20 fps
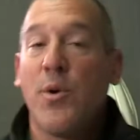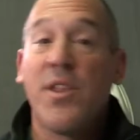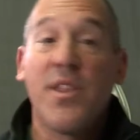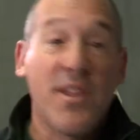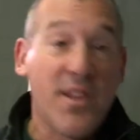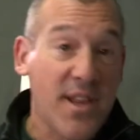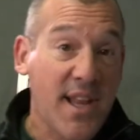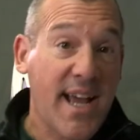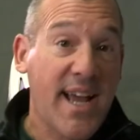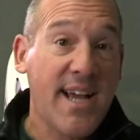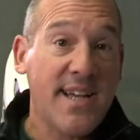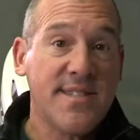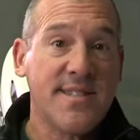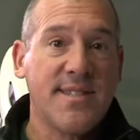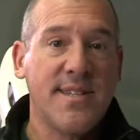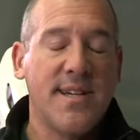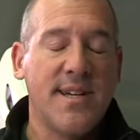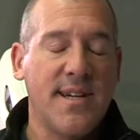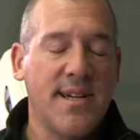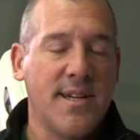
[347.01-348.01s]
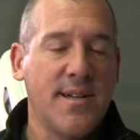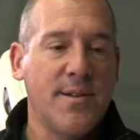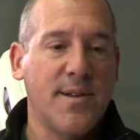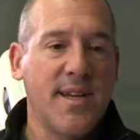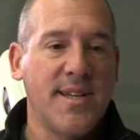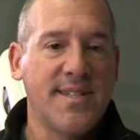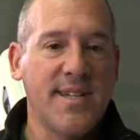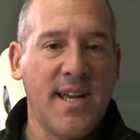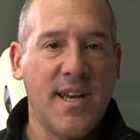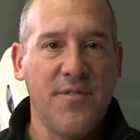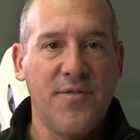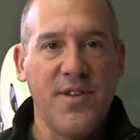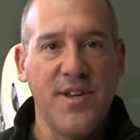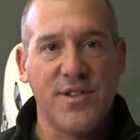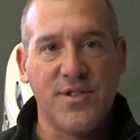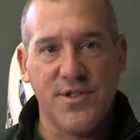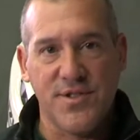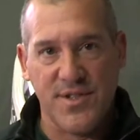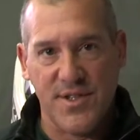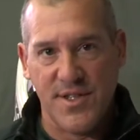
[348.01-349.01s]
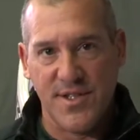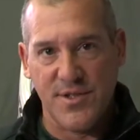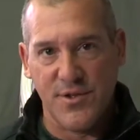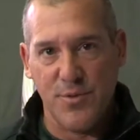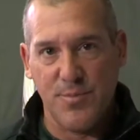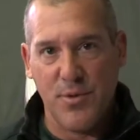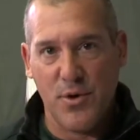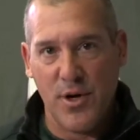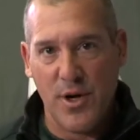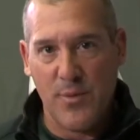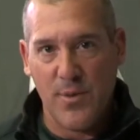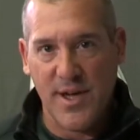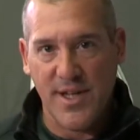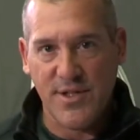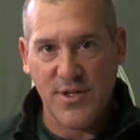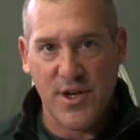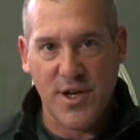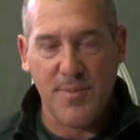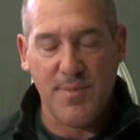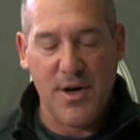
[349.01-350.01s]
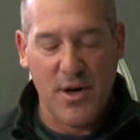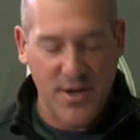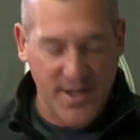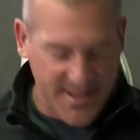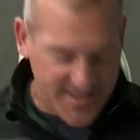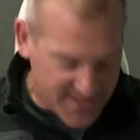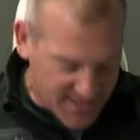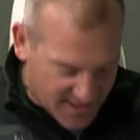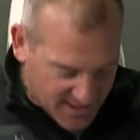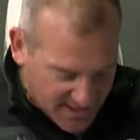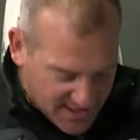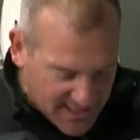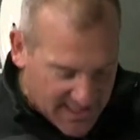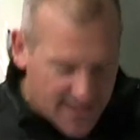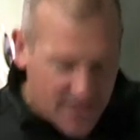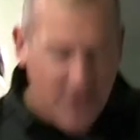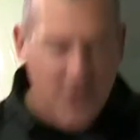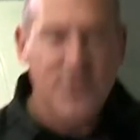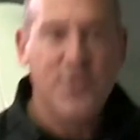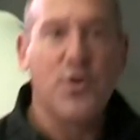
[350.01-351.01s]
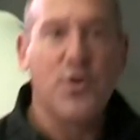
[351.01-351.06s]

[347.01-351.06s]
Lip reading: of the last exciting features of this new boat I want to talk about is the large,